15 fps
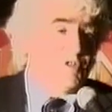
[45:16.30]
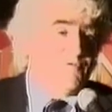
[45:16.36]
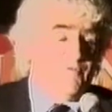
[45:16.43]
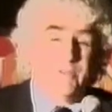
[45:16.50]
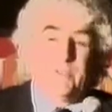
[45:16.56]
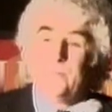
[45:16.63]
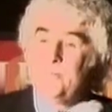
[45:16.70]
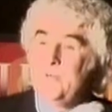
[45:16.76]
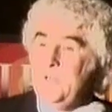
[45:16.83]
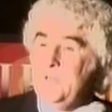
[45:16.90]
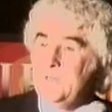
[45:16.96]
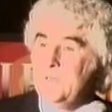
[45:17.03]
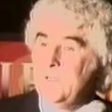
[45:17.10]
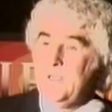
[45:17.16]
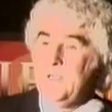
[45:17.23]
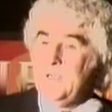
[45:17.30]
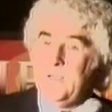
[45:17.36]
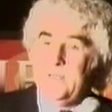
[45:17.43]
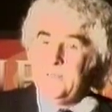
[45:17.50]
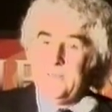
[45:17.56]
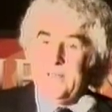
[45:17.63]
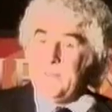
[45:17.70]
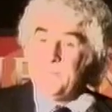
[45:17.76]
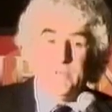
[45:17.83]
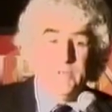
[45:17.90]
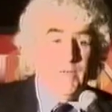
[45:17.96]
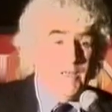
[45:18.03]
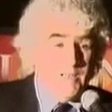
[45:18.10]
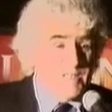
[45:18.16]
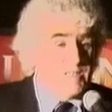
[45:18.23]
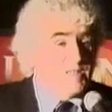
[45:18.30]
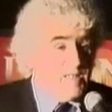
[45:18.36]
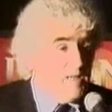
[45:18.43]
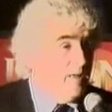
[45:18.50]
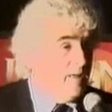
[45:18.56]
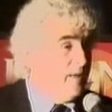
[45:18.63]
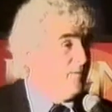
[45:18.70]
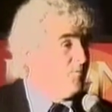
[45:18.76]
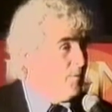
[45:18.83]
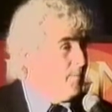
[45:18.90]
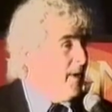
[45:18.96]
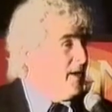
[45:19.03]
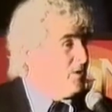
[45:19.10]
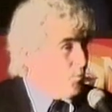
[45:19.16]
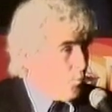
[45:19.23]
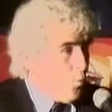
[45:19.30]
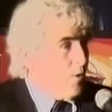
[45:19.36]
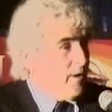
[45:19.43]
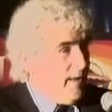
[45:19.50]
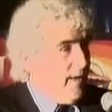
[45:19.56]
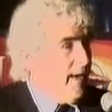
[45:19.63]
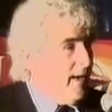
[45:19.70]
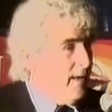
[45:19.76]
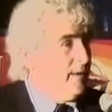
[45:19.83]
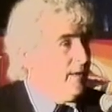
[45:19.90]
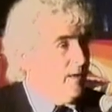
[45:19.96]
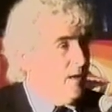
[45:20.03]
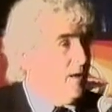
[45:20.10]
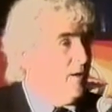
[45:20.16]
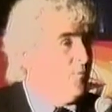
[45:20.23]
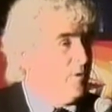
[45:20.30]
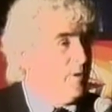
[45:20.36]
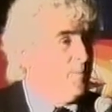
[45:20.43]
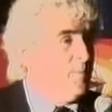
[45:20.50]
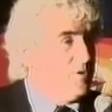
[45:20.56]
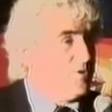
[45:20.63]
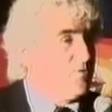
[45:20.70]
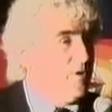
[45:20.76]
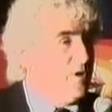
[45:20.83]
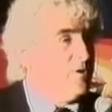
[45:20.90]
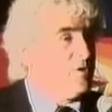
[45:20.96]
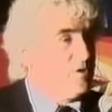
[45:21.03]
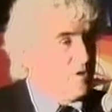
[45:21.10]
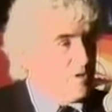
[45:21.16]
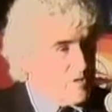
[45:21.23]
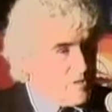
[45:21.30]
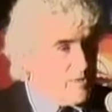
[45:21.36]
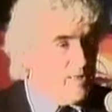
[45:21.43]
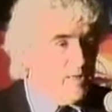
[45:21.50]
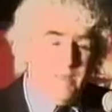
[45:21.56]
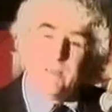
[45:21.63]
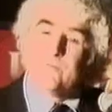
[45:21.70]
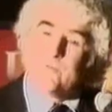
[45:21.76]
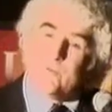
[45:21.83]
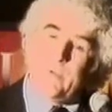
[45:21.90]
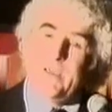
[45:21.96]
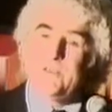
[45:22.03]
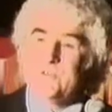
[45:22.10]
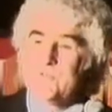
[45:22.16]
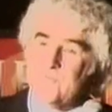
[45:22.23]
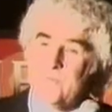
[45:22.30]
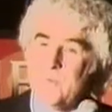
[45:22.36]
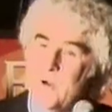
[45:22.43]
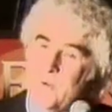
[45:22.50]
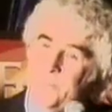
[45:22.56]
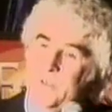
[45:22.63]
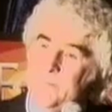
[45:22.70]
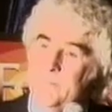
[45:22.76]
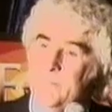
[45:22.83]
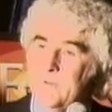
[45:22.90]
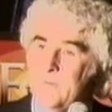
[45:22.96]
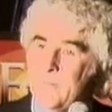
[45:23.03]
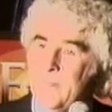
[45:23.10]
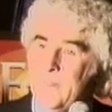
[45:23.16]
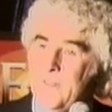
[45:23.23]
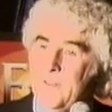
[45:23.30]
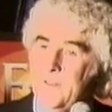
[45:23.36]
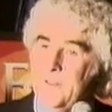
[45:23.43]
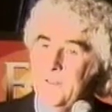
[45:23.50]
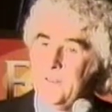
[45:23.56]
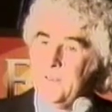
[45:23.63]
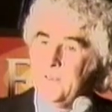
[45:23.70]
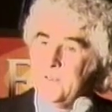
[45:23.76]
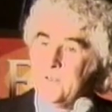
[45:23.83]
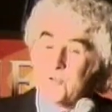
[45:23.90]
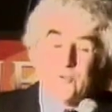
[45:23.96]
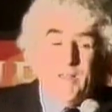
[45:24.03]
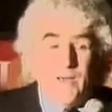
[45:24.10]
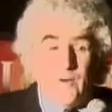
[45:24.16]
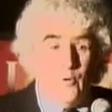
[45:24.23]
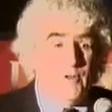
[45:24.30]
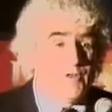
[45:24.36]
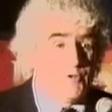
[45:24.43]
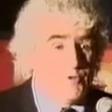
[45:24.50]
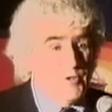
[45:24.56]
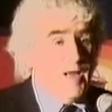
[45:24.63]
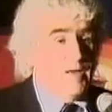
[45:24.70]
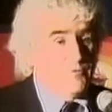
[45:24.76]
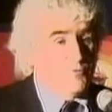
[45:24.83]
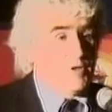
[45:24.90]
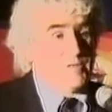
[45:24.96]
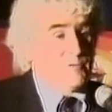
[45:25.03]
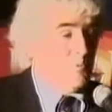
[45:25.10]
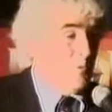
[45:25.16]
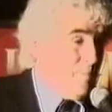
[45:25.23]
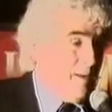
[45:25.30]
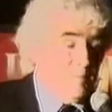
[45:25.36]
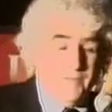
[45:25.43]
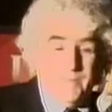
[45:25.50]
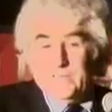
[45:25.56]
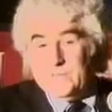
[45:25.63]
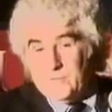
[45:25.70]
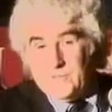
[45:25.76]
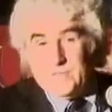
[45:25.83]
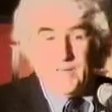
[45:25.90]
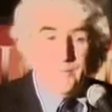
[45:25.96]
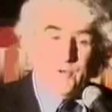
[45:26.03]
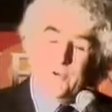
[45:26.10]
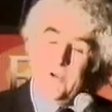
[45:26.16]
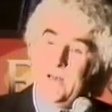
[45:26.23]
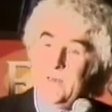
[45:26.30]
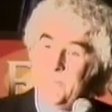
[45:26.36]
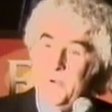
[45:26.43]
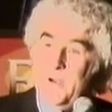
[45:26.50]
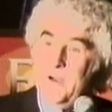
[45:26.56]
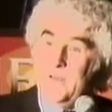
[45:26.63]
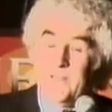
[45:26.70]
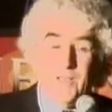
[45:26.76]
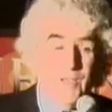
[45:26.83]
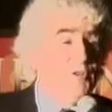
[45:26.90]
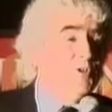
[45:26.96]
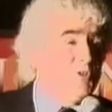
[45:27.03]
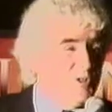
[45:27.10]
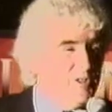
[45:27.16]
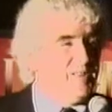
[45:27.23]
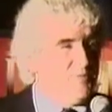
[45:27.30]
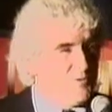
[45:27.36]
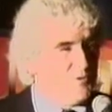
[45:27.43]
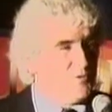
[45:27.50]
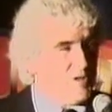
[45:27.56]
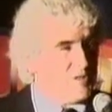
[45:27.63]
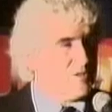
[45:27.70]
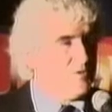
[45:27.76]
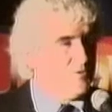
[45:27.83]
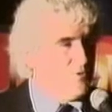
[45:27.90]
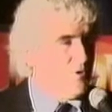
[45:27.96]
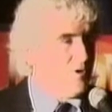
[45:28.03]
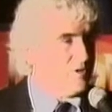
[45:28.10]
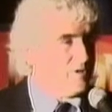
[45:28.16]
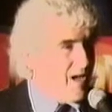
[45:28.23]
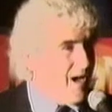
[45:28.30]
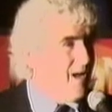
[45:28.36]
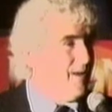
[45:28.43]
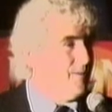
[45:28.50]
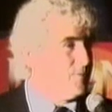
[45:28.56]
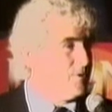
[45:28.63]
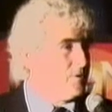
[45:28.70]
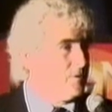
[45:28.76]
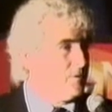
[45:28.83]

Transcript: fit to print, and that they've been concealing information, working hand in glove with the administrations, concealing information from our people. So not only could you not trust the Republican or the Democratic Party, you couldn't even trust the New York Times.